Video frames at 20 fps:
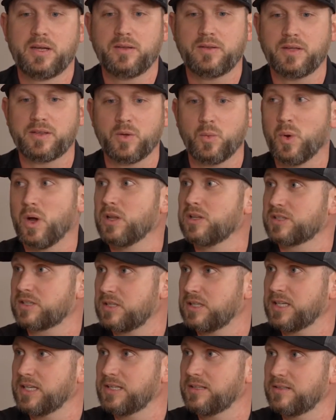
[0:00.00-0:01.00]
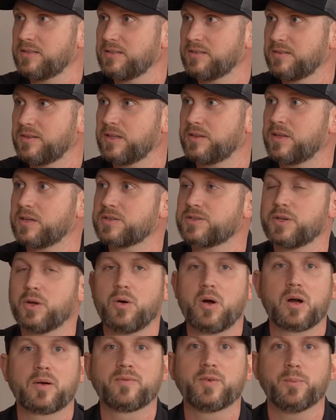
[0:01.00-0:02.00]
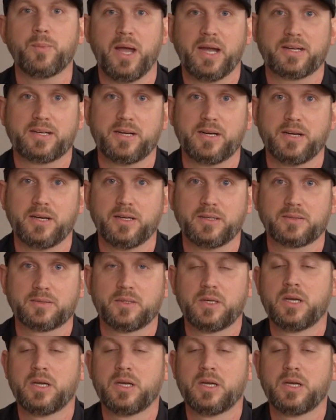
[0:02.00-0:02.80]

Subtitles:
the well is clean, that there's no harmful bacteria,